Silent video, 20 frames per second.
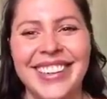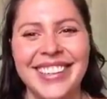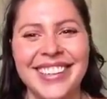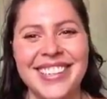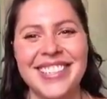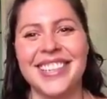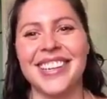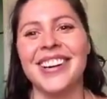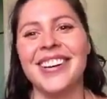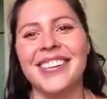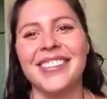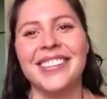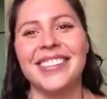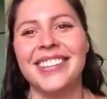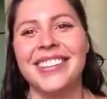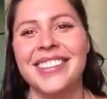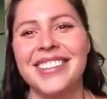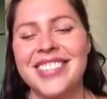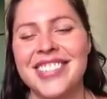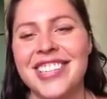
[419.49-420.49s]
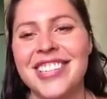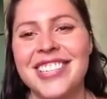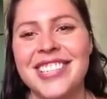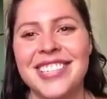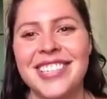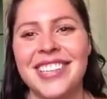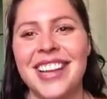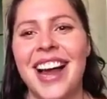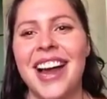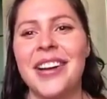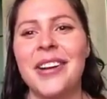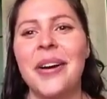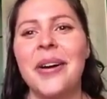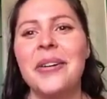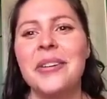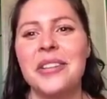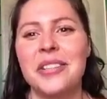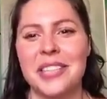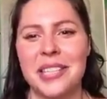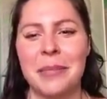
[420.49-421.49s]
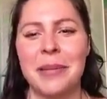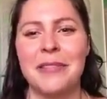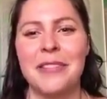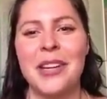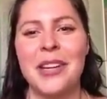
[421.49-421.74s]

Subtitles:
So just, I know some of